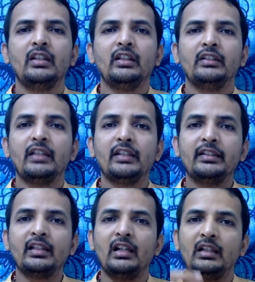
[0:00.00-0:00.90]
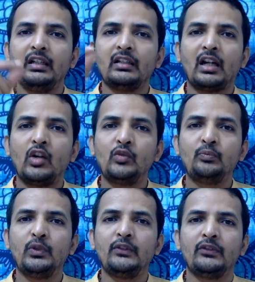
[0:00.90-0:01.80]
the resultant
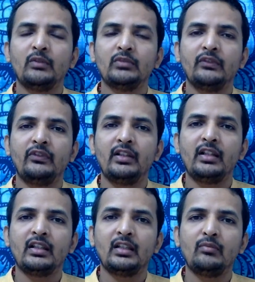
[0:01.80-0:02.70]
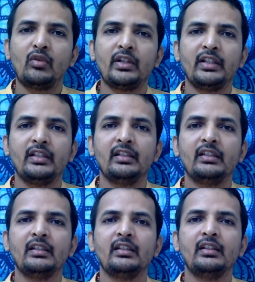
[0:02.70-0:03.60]
output from the physical body
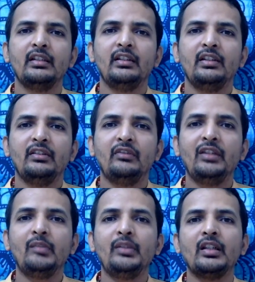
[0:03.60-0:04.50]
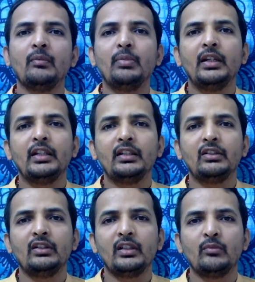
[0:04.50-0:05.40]
will be a
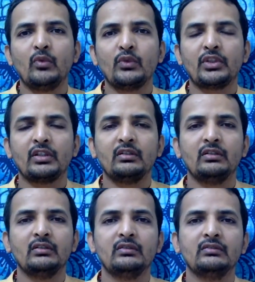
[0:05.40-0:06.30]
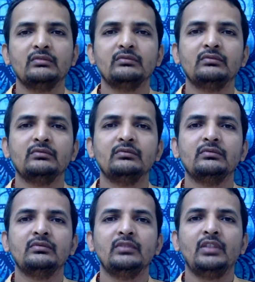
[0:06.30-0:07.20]
particular emotion,
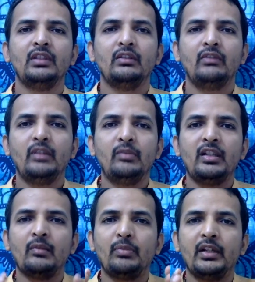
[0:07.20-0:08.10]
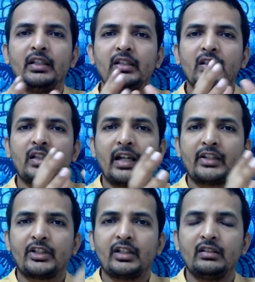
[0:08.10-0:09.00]
will be a particular
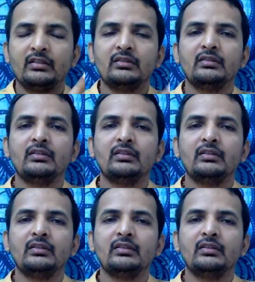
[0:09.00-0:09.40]
action.